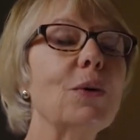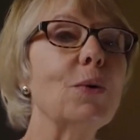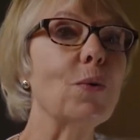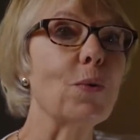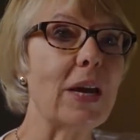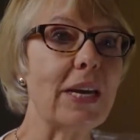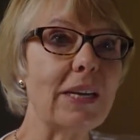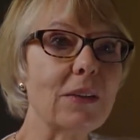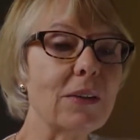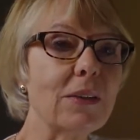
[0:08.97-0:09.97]
who
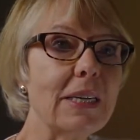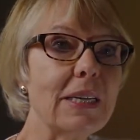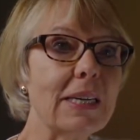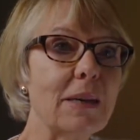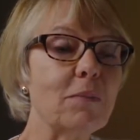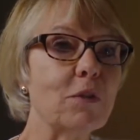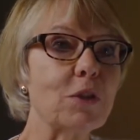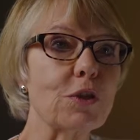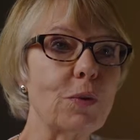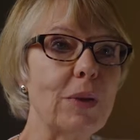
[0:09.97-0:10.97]
regularly come for
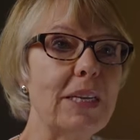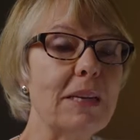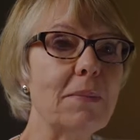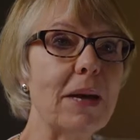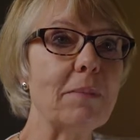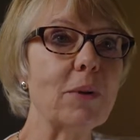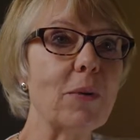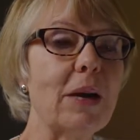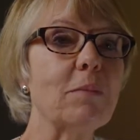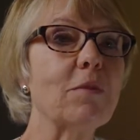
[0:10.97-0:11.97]
screening
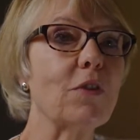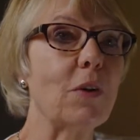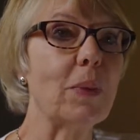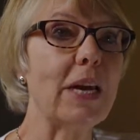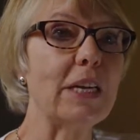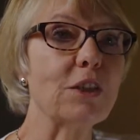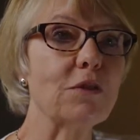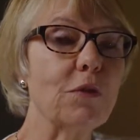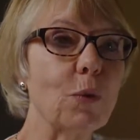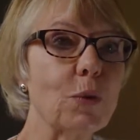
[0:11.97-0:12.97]
mammogram from
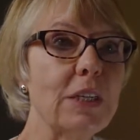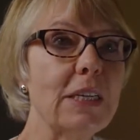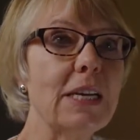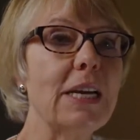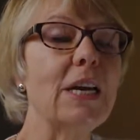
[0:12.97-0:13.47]
age 40